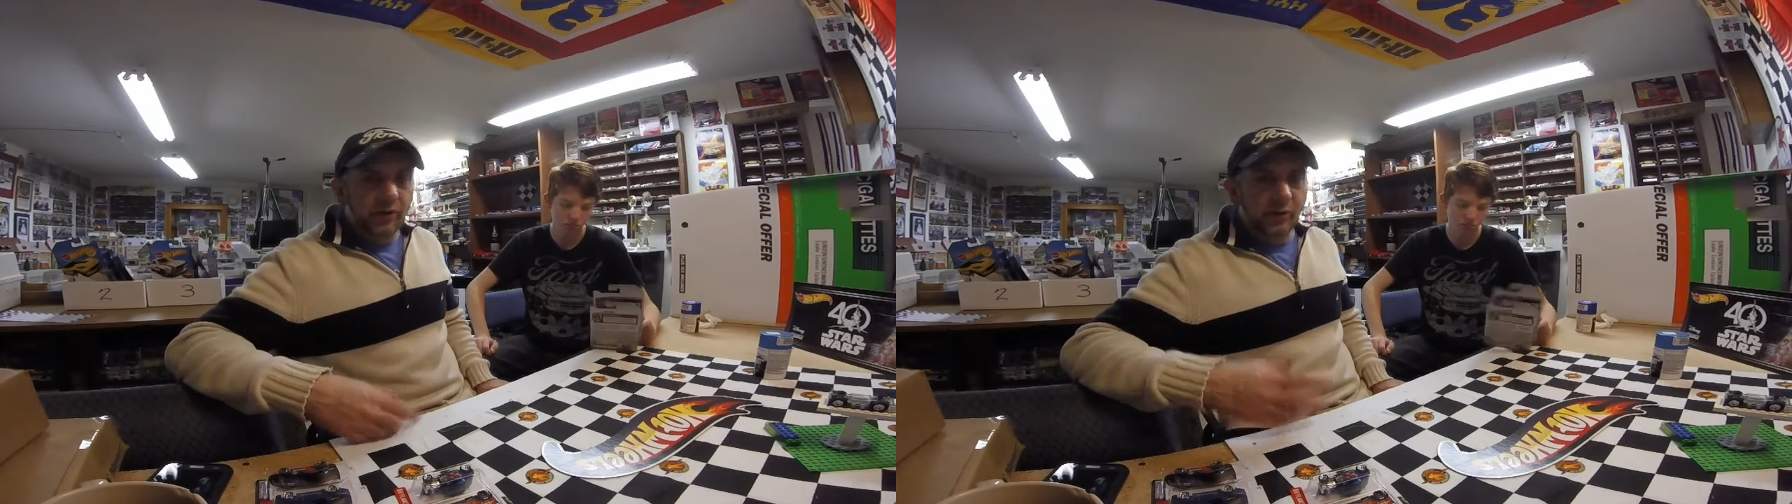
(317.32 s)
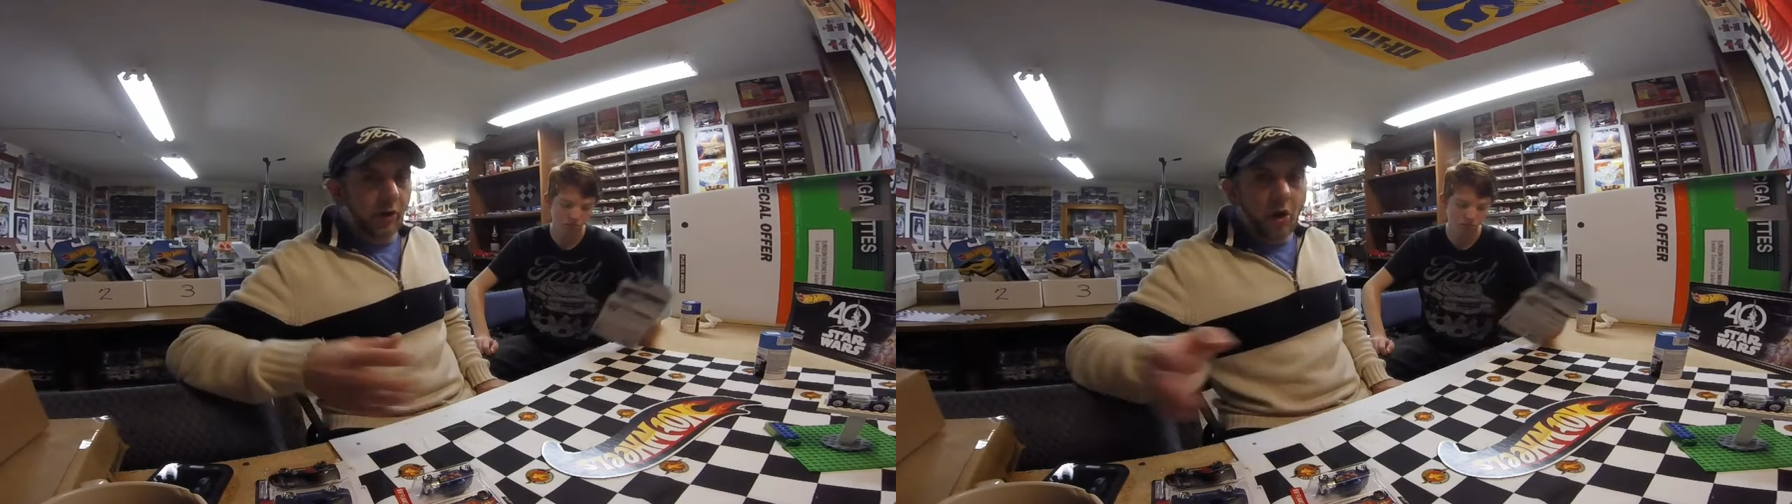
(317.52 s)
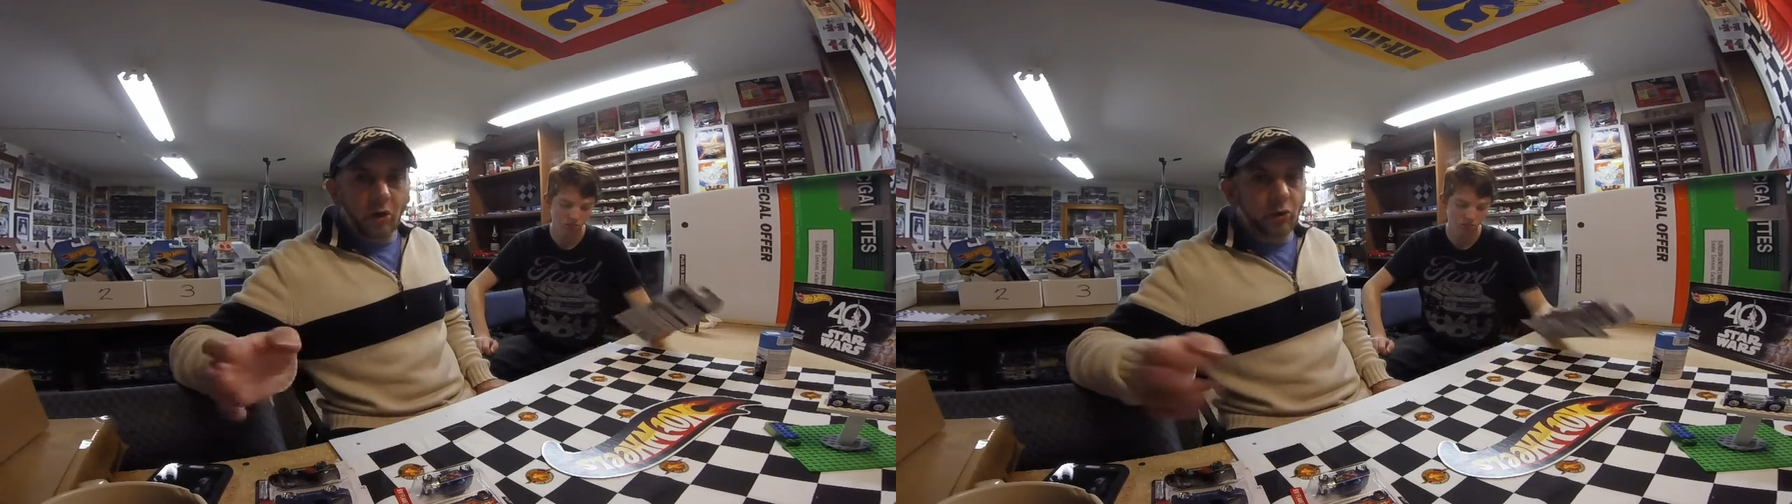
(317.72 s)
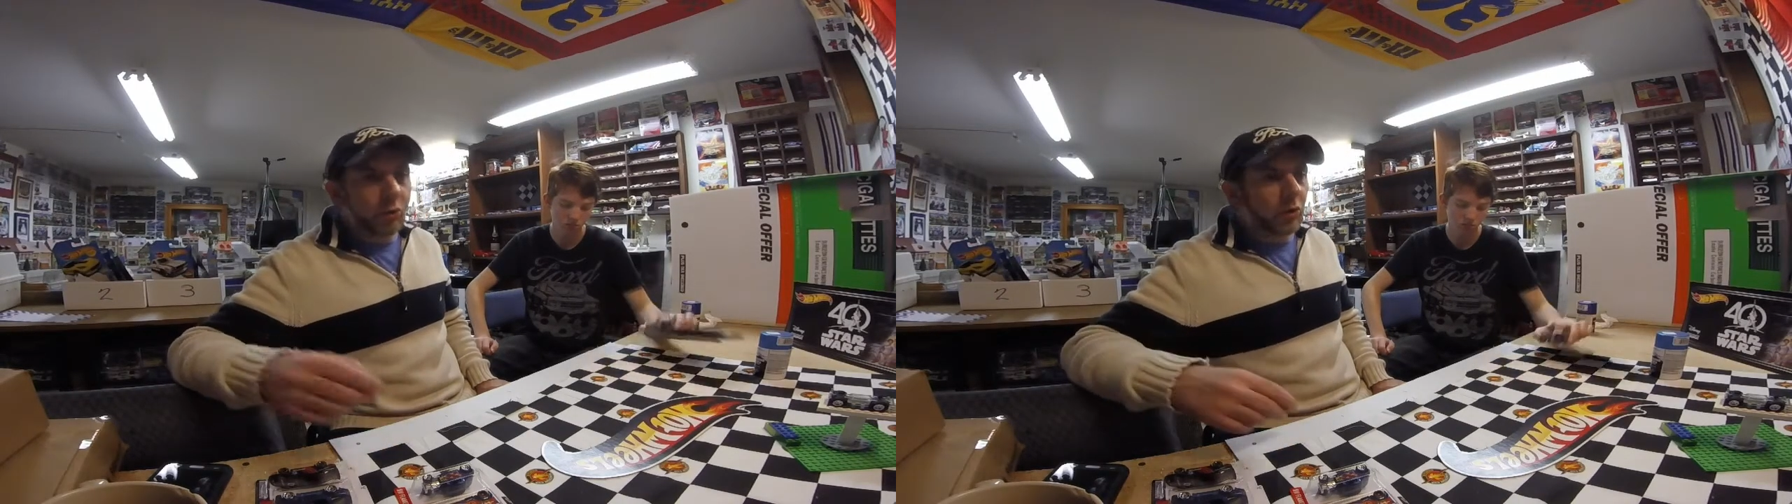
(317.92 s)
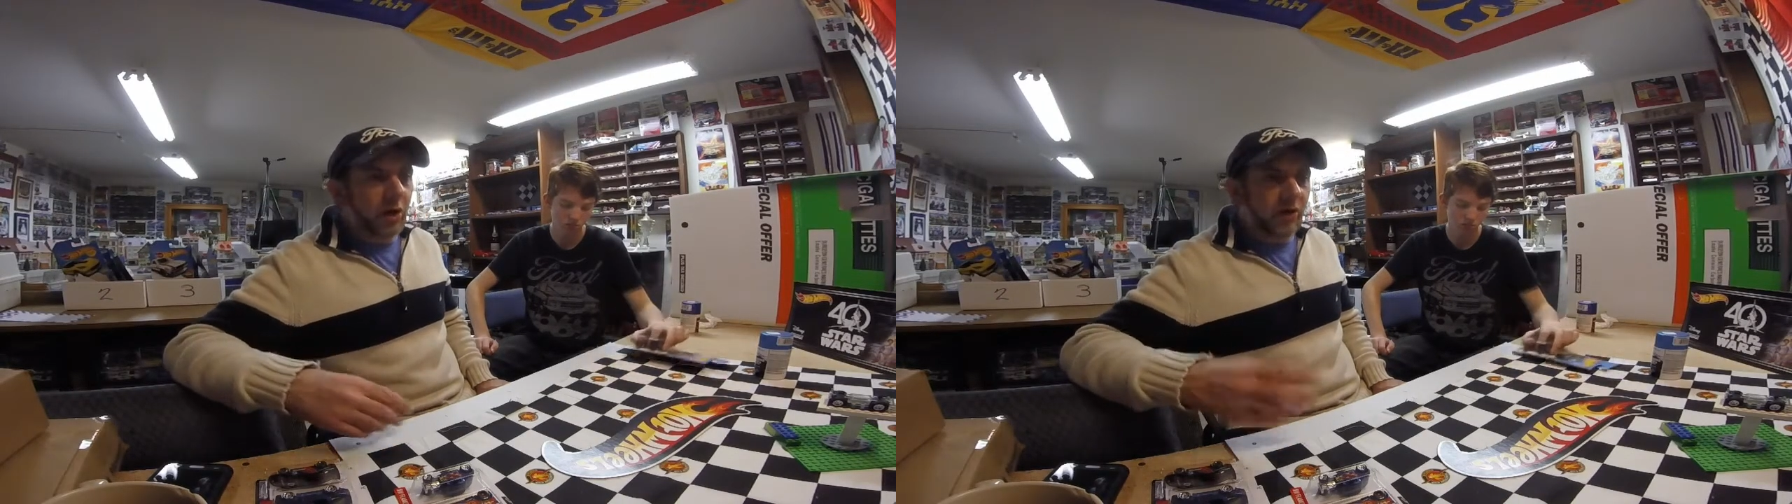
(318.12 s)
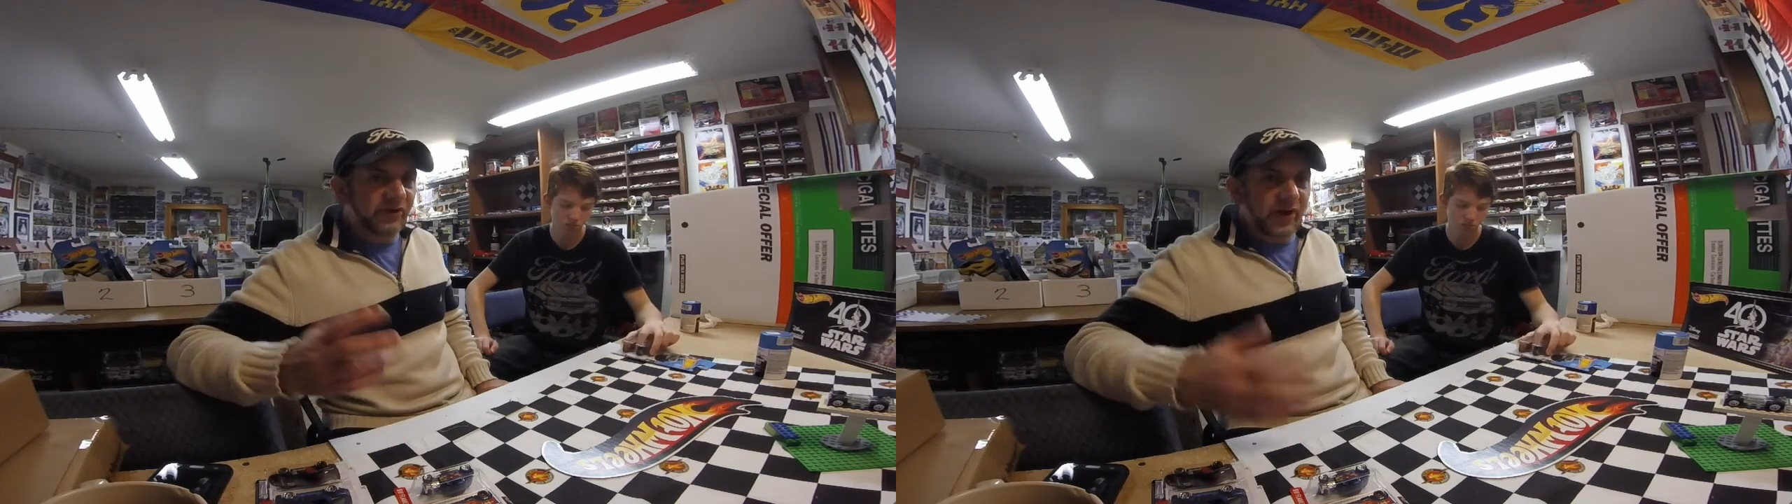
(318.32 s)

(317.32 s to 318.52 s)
they're all cool cars.